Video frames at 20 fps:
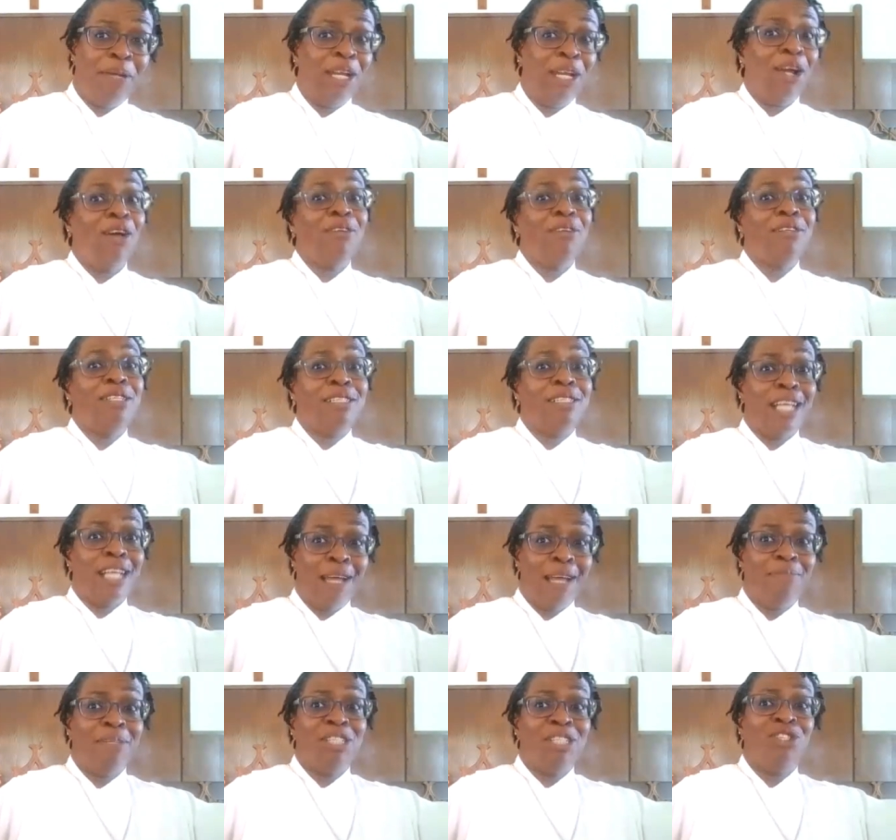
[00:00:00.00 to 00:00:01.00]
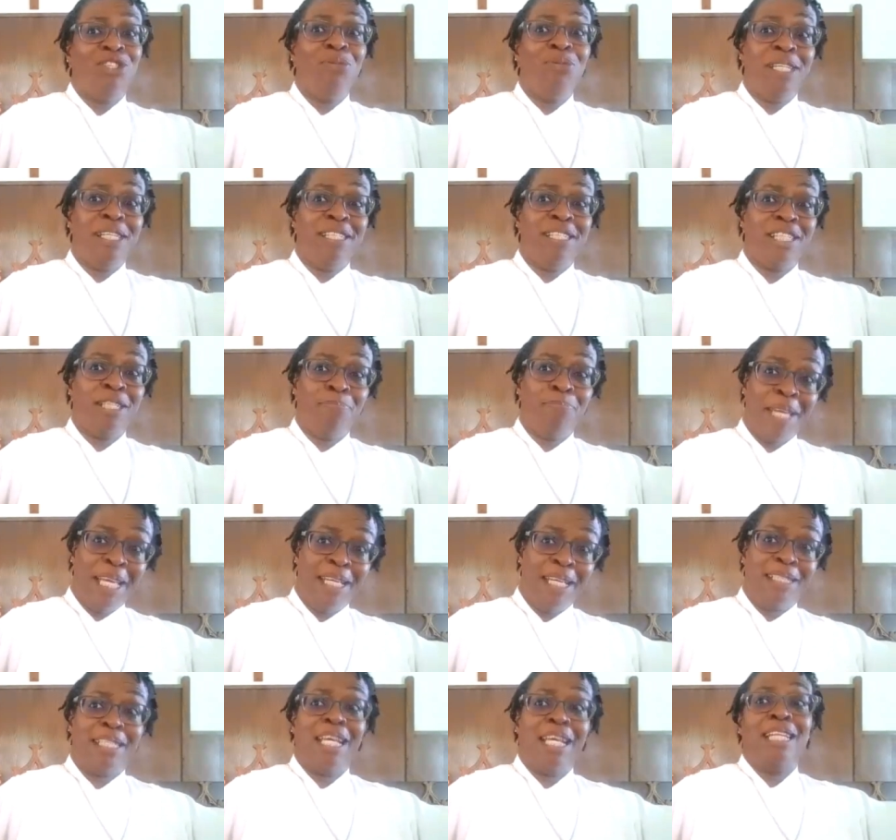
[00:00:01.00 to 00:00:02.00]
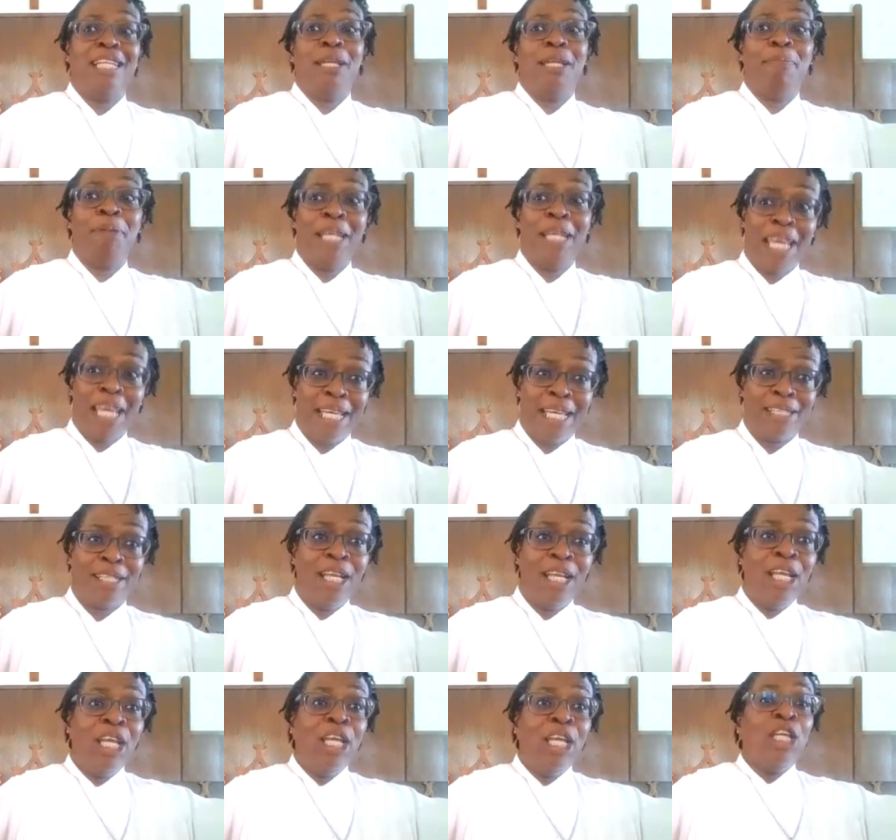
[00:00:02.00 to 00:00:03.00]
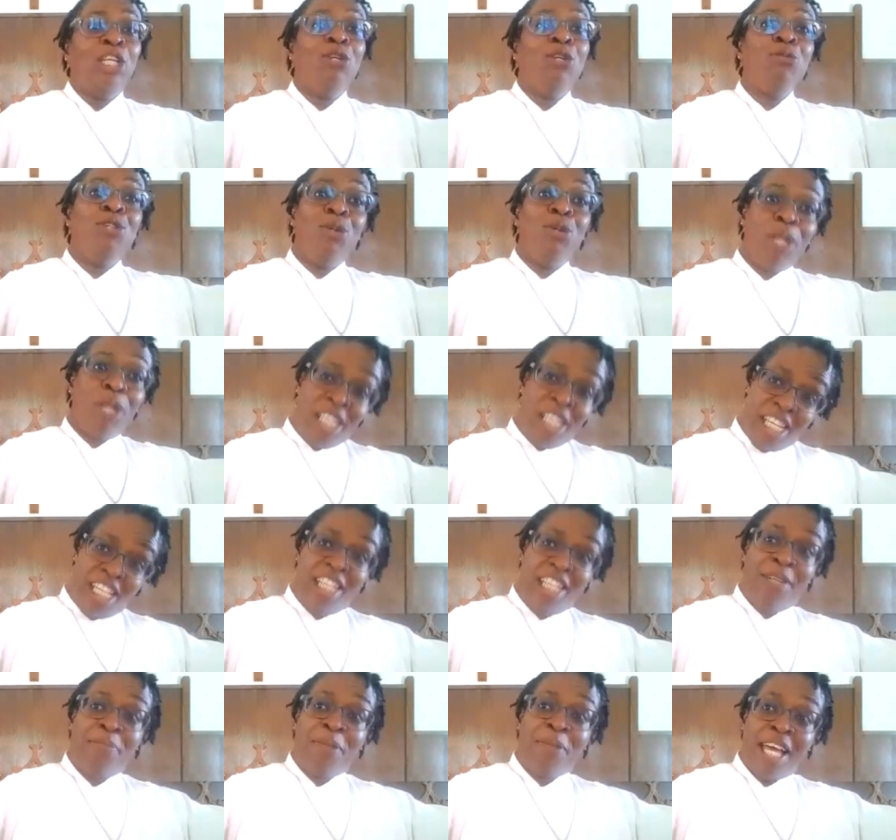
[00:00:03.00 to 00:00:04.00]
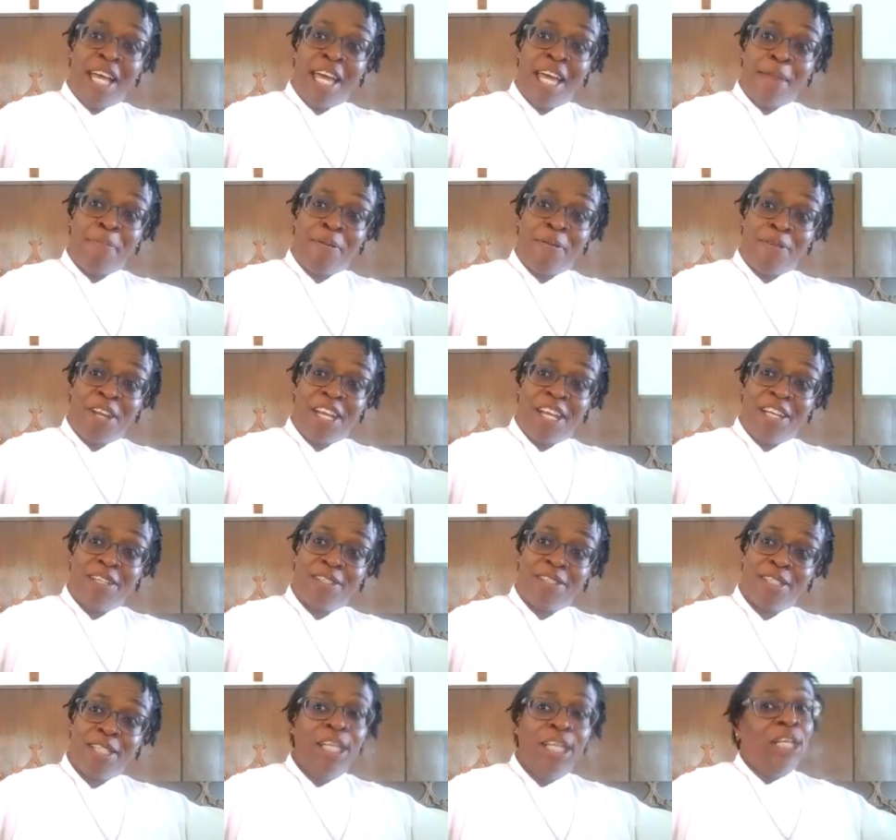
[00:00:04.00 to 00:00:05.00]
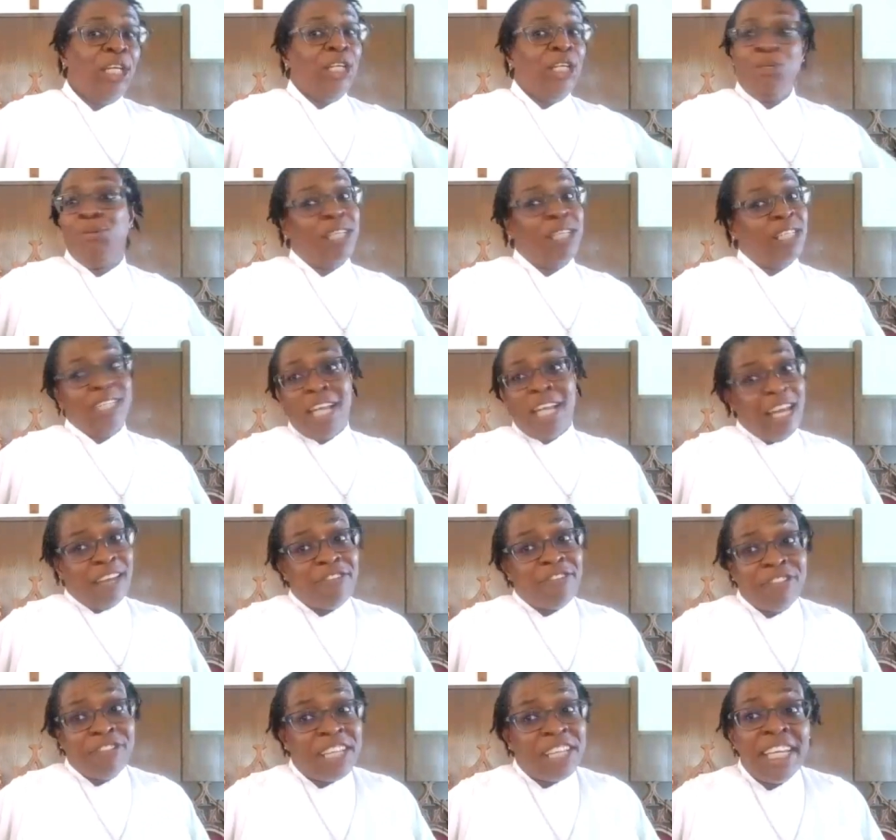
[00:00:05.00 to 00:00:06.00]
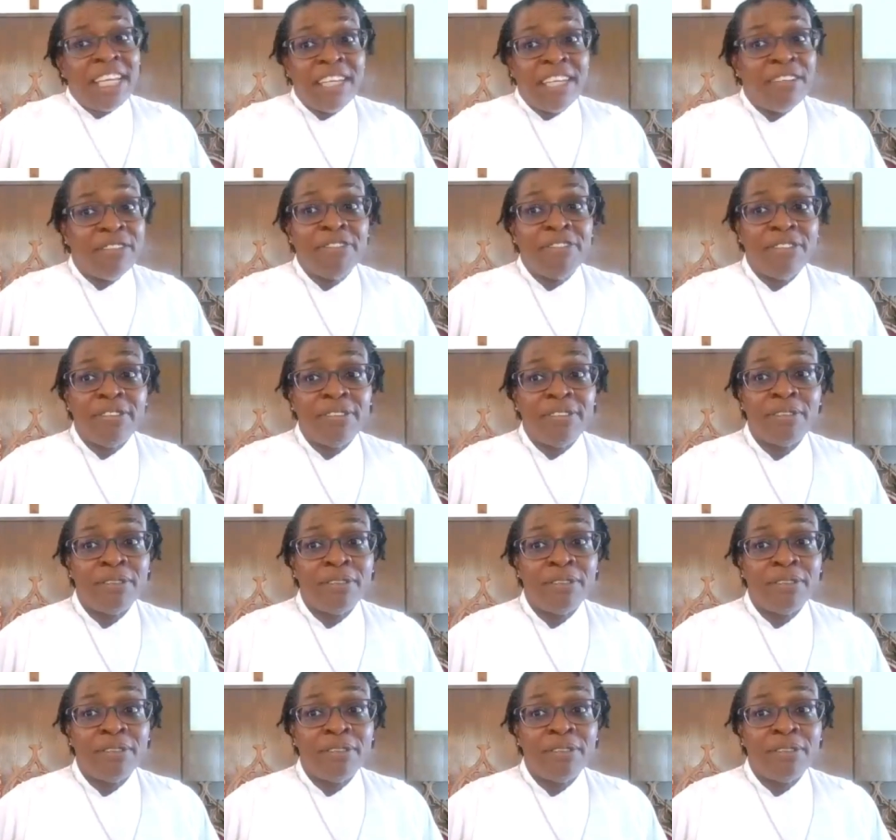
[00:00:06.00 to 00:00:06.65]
But all the time that you in the space and the place, you doing get them God prayers, you did not forgive.